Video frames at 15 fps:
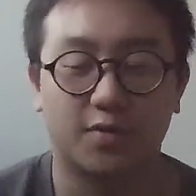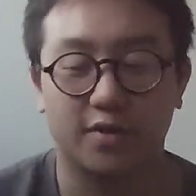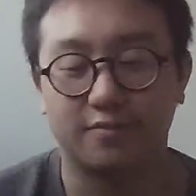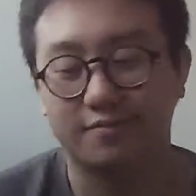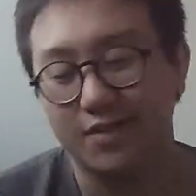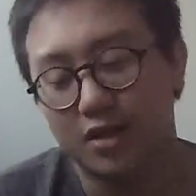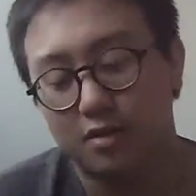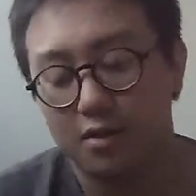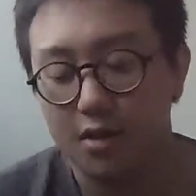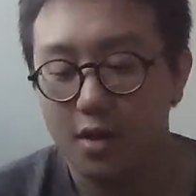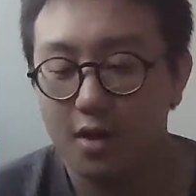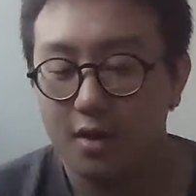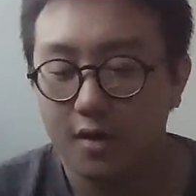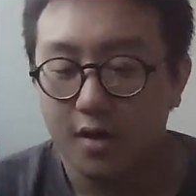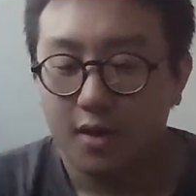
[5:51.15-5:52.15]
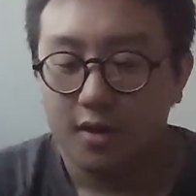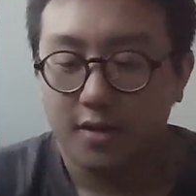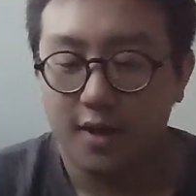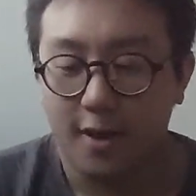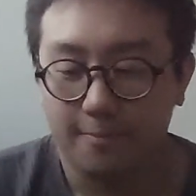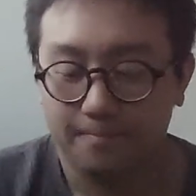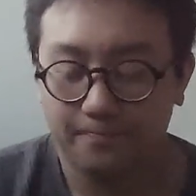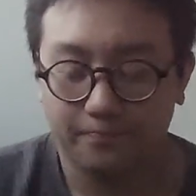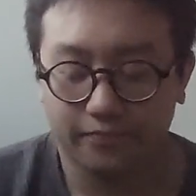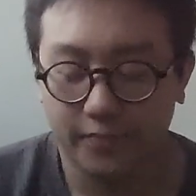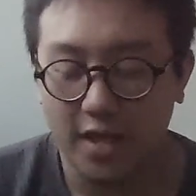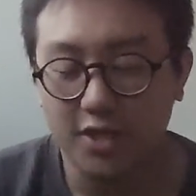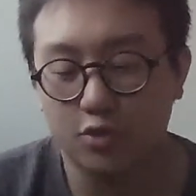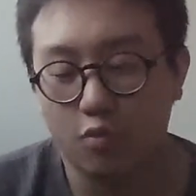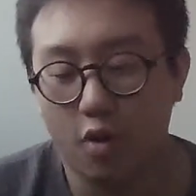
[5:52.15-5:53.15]
But yeah,
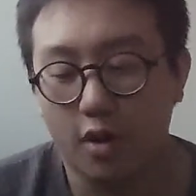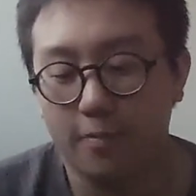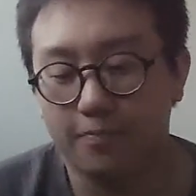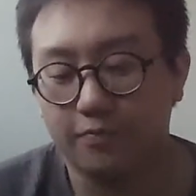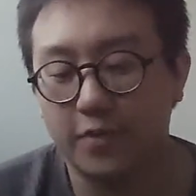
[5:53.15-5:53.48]
that's how